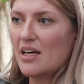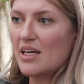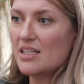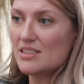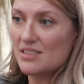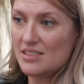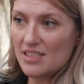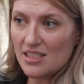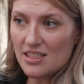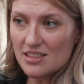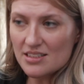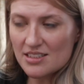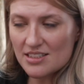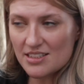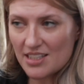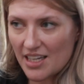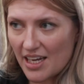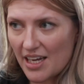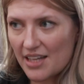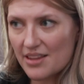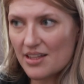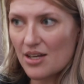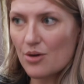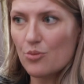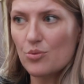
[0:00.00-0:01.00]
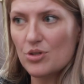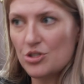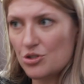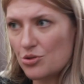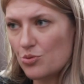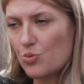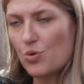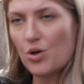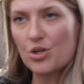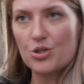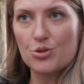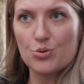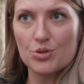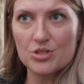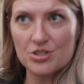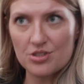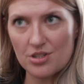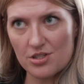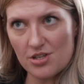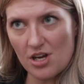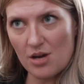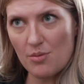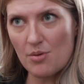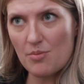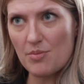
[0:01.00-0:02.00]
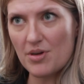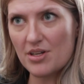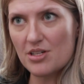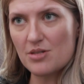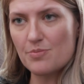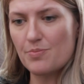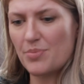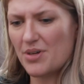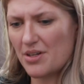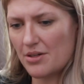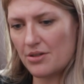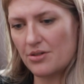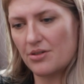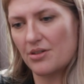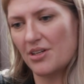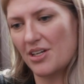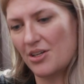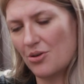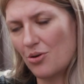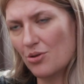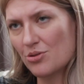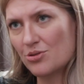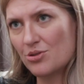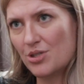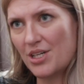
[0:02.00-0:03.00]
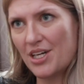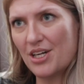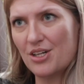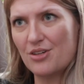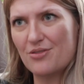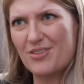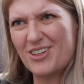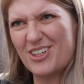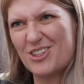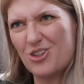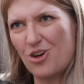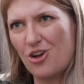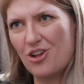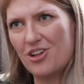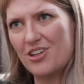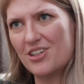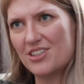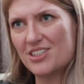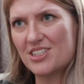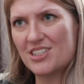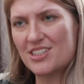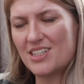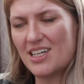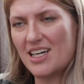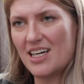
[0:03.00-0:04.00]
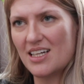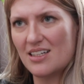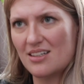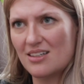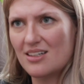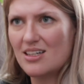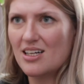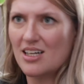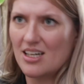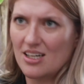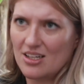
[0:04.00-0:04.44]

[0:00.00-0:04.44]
It did say that we should work towards disarmament, but it also kind of acknowledged that,